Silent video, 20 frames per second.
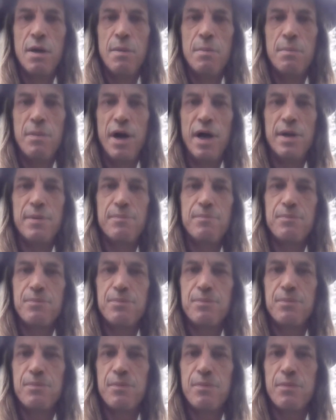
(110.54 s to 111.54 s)
But
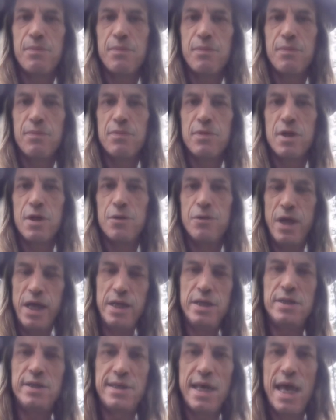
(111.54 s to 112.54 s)
they
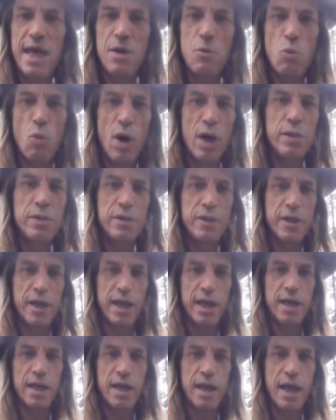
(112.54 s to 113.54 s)
say one
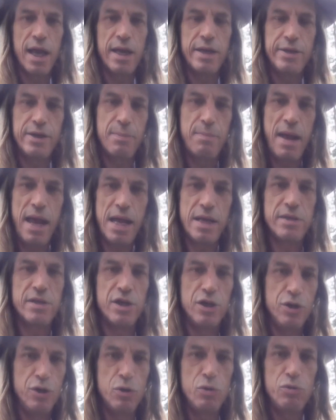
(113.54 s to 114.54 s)
thing and demand that
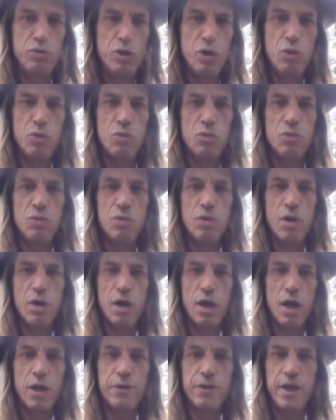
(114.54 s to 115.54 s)
you do
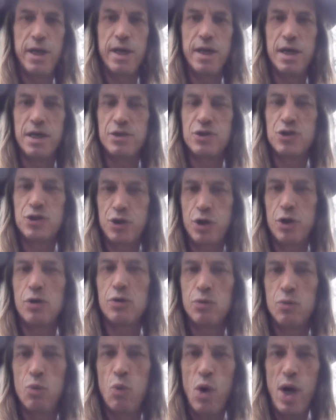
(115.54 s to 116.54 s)
a thing a
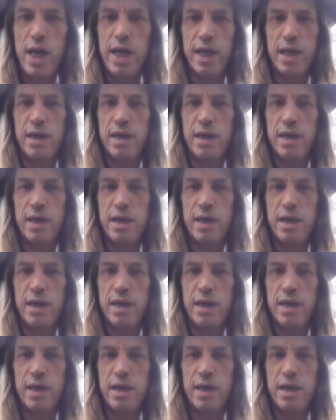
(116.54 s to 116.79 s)
certain way.